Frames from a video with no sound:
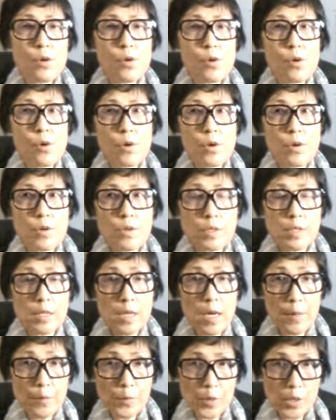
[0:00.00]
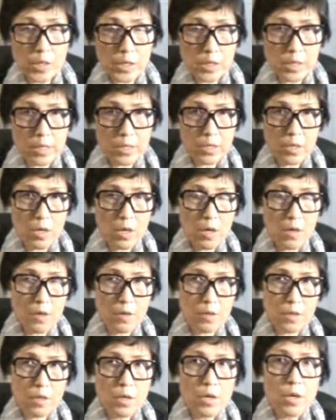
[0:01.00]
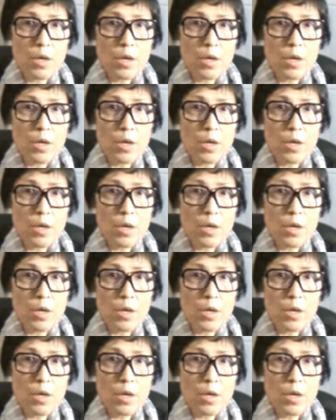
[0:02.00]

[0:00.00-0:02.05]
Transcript: or the hemorrhagic shock